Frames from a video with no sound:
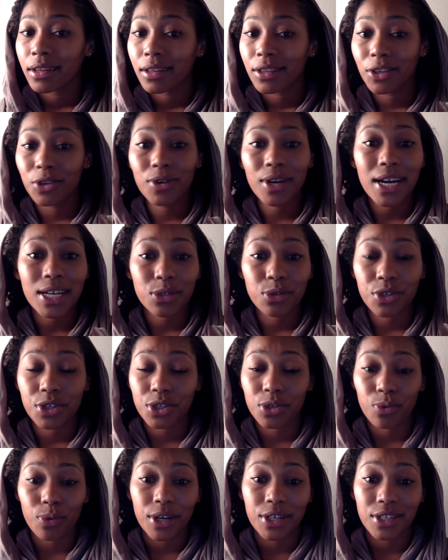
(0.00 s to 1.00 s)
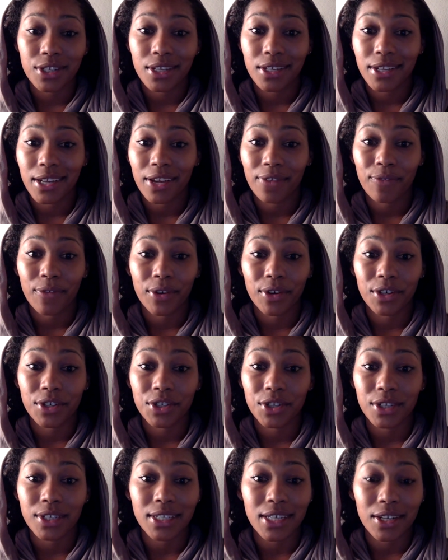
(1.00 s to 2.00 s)
You guys are just arranging the deck
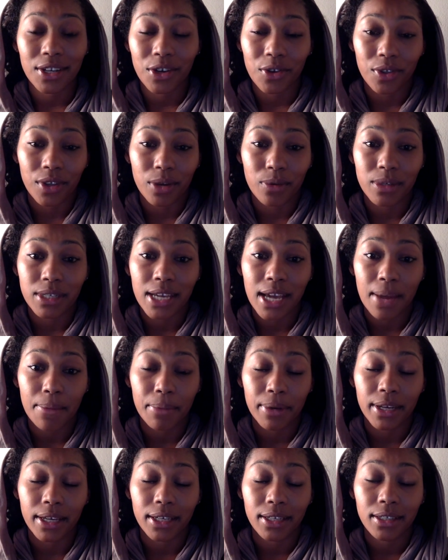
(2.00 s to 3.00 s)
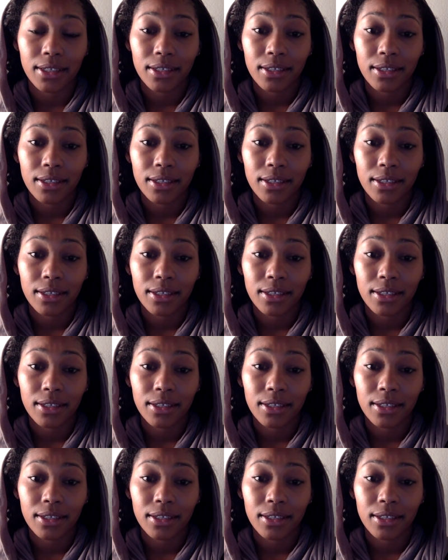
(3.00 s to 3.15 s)
furniture and didn't know that it was happening.